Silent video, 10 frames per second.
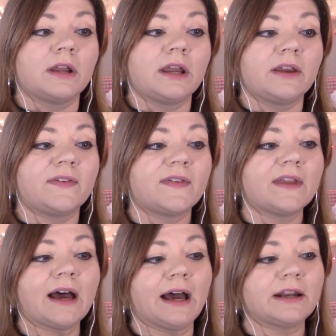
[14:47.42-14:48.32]
He's
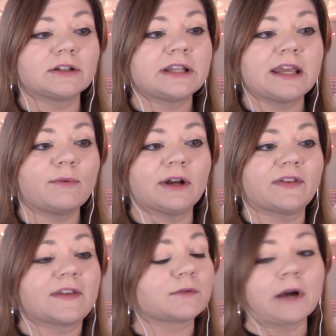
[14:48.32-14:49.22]
not, I don't think he
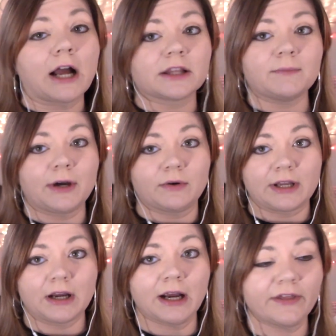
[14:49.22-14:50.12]
wants to rock the boat
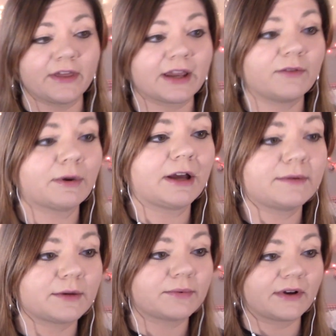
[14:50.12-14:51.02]
here. I think he's probably
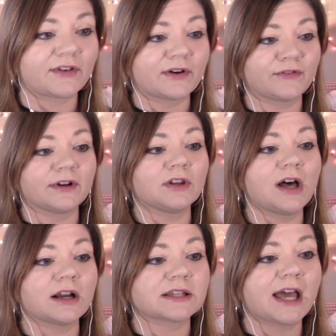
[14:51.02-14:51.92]
been a prisoner for a
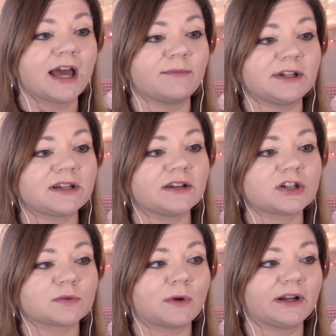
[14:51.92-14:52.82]
long time and to,
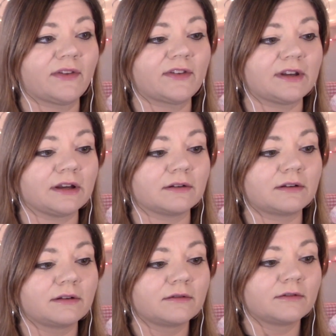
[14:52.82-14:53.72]
just wants to
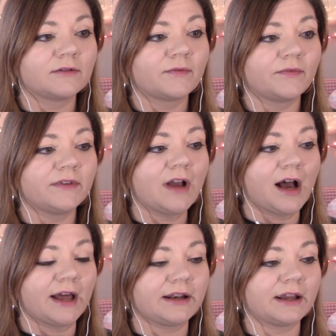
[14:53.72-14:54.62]

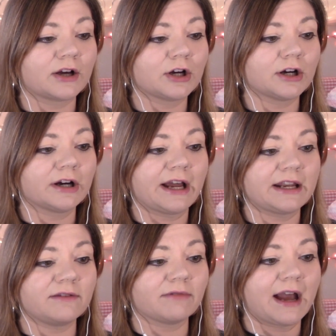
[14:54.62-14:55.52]
not incur
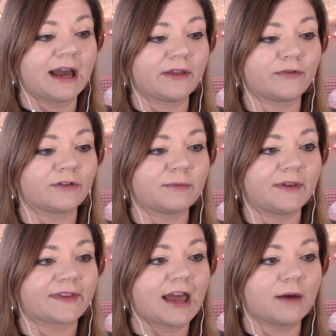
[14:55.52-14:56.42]
any wrath from
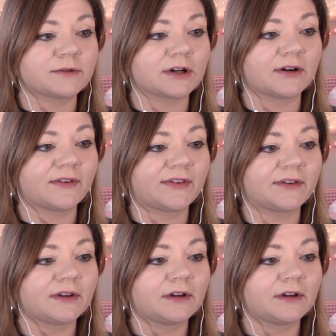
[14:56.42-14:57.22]
his captors.